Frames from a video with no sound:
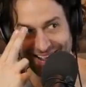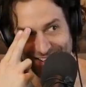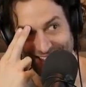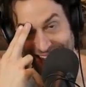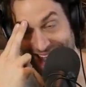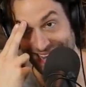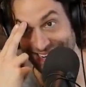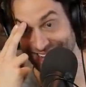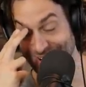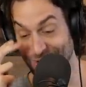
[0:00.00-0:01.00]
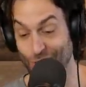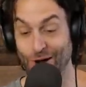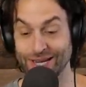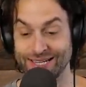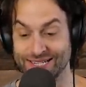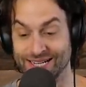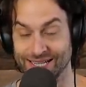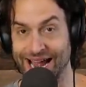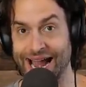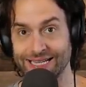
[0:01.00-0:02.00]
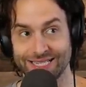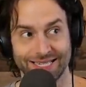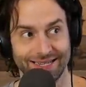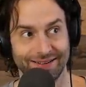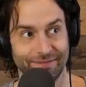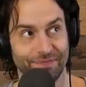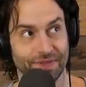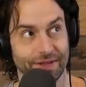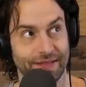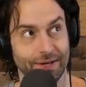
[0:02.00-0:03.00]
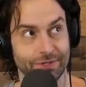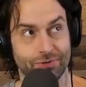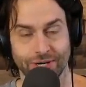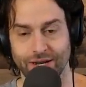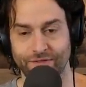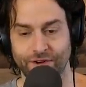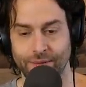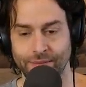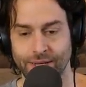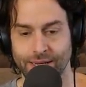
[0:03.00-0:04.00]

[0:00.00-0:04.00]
head on his glass that he was drinking from,